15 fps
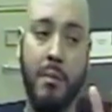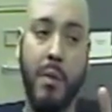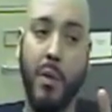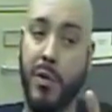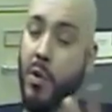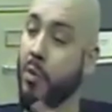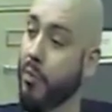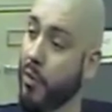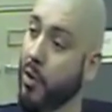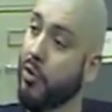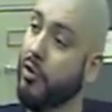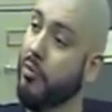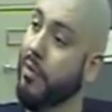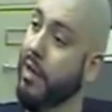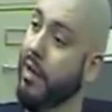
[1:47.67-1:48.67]
But when you
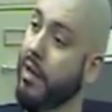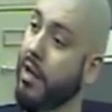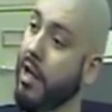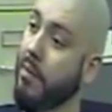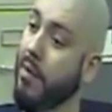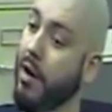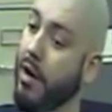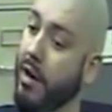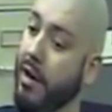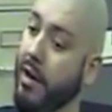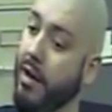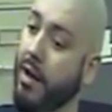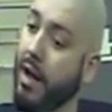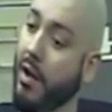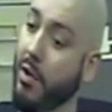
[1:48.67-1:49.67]
approached me about it,
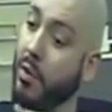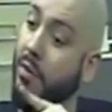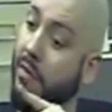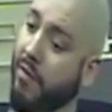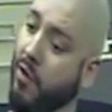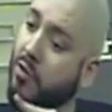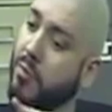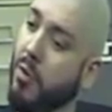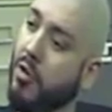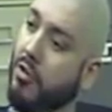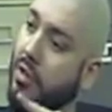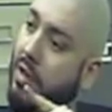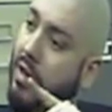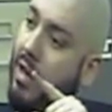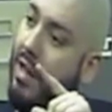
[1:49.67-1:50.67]
you're the first
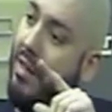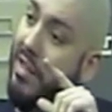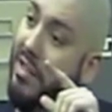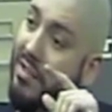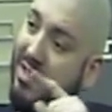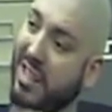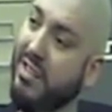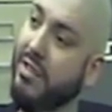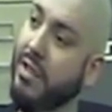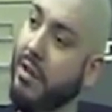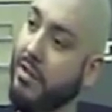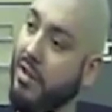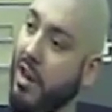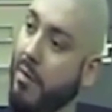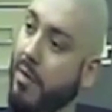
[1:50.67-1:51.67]
person in the 6
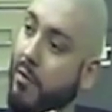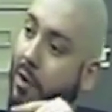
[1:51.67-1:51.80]
years that